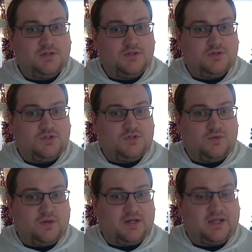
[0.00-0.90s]

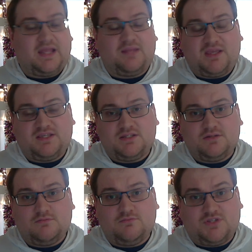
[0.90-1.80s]
to get the best
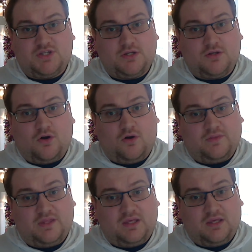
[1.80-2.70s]
return on
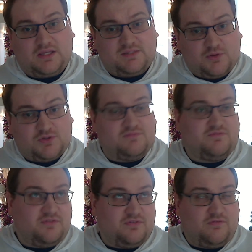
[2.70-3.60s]
the explosion
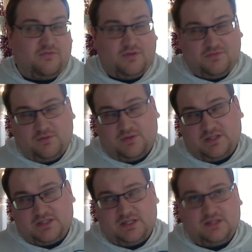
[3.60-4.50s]
for the fuel in
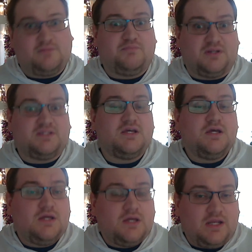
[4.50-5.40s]
the cylinder. But
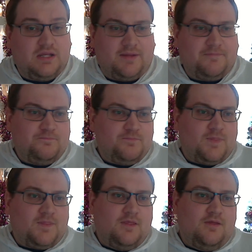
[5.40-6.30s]
anyway,
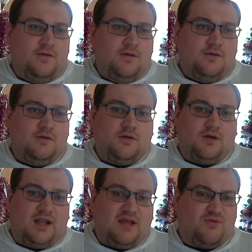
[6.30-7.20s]

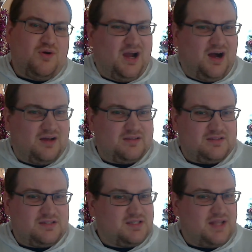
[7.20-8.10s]
an F1 car
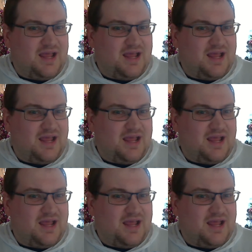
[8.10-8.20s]
doesn't have